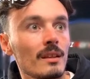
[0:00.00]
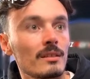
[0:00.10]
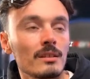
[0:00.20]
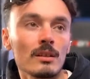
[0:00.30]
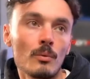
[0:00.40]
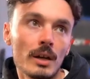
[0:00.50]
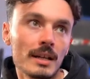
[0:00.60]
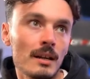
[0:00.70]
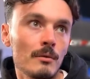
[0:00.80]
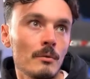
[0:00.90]
So it's like
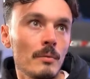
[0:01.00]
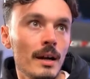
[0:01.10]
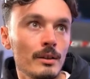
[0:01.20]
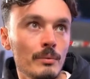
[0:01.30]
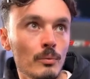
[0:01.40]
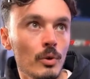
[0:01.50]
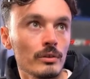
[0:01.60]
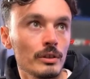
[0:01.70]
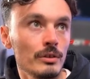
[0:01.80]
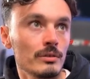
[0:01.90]
working out, well, where do we
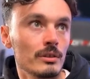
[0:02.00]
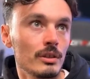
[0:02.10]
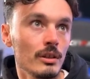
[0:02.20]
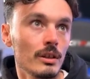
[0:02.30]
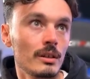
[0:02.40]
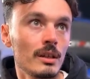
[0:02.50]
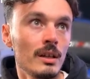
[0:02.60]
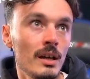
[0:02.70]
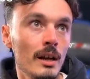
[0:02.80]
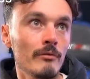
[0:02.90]
want the user to look?
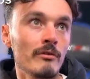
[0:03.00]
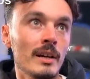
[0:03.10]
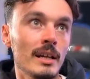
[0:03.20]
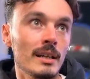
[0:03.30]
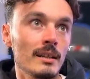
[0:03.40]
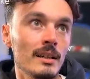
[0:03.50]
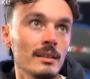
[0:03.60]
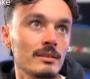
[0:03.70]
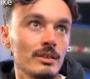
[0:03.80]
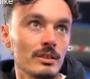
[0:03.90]
And really,
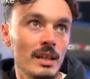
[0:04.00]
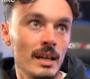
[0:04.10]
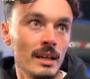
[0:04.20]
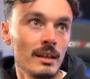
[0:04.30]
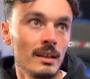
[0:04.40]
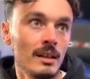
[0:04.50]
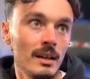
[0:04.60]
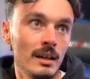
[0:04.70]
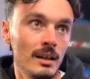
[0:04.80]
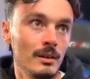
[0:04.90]
it's just here
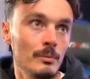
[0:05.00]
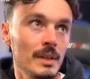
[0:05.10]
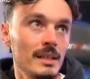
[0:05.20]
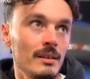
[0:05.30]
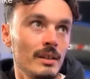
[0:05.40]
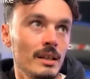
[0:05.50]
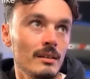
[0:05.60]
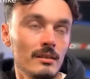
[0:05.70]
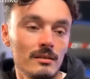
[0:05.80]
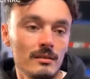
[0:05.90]
and a little bit down here.
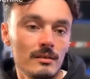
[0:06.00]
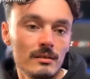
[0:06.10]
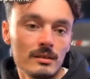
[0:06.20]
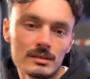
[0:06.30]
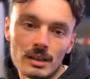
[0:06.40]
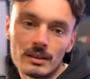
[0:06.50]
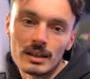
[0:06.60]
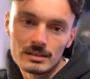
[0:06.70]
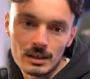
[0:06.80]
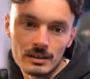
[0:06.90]
So
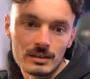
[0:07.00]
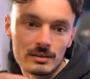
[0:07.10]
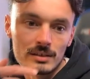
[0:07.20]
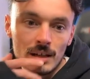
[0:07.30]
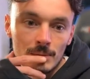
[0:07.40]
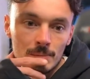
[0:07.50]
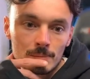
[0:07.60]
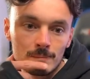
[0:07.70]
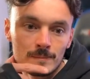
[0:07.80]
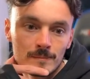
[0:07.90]
that's kind of the same
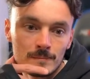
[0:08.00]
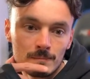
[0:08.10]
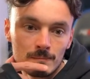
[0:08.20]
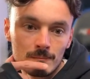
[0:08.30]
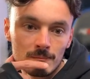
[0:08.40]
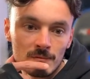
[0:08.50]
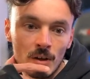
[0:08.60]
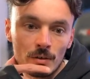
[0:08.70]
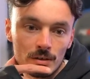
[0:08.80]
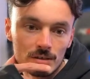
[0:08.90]

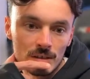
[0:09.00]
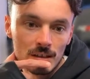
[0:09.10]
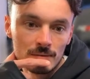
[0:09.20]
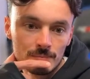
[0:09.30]
focus, you know?